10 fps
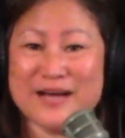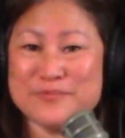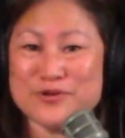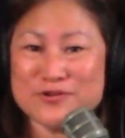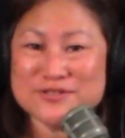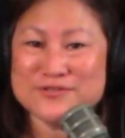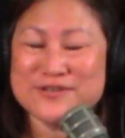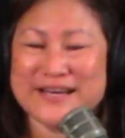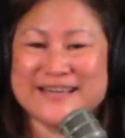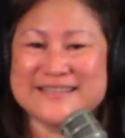I'm your host,
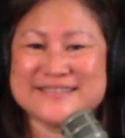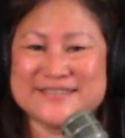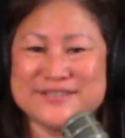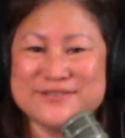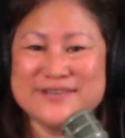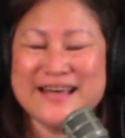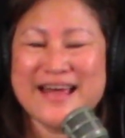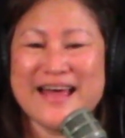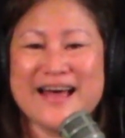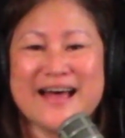Kuhea Asiu,
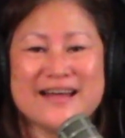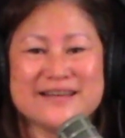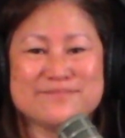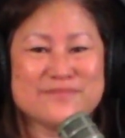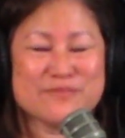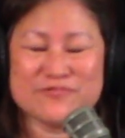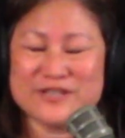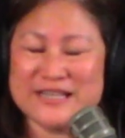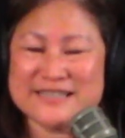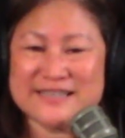and I'm
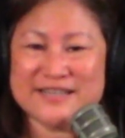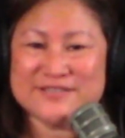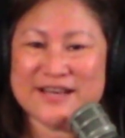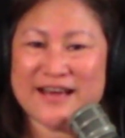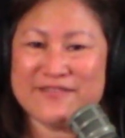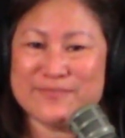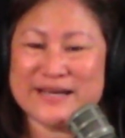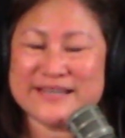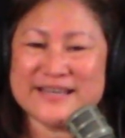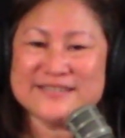really excited to have
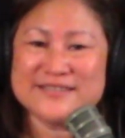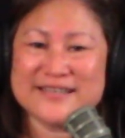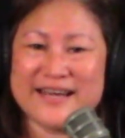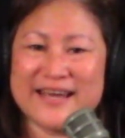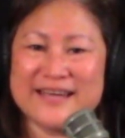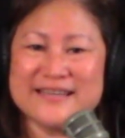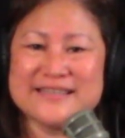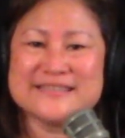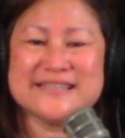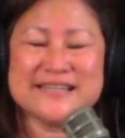my guest today,
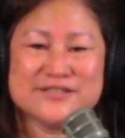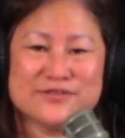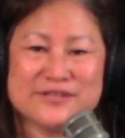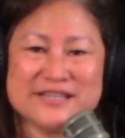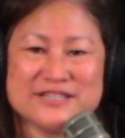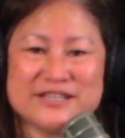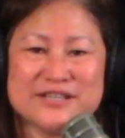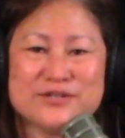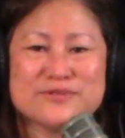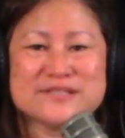Dean
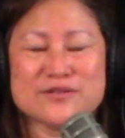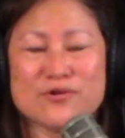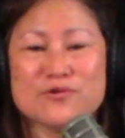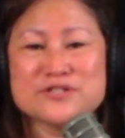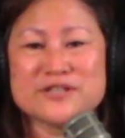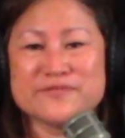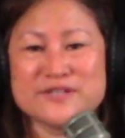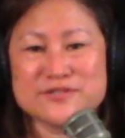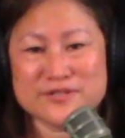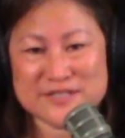Tokishi, who is an ocean
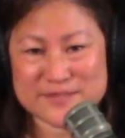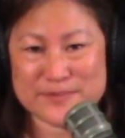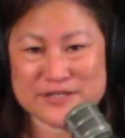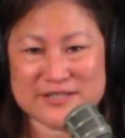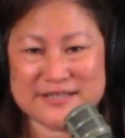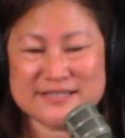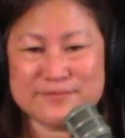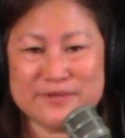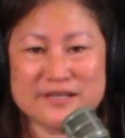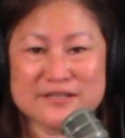resources
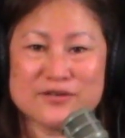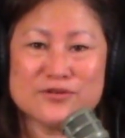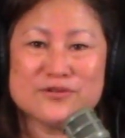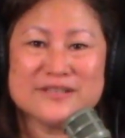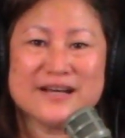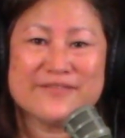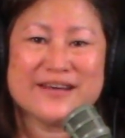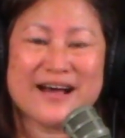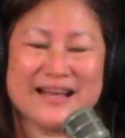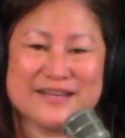specialist with the
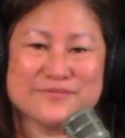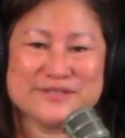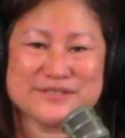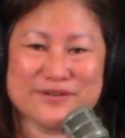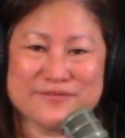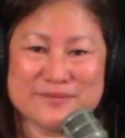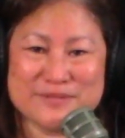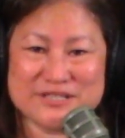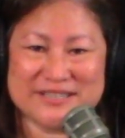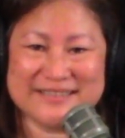Kaho'olawe Island Reserve
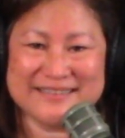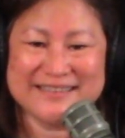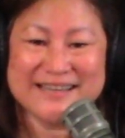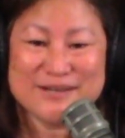Commission.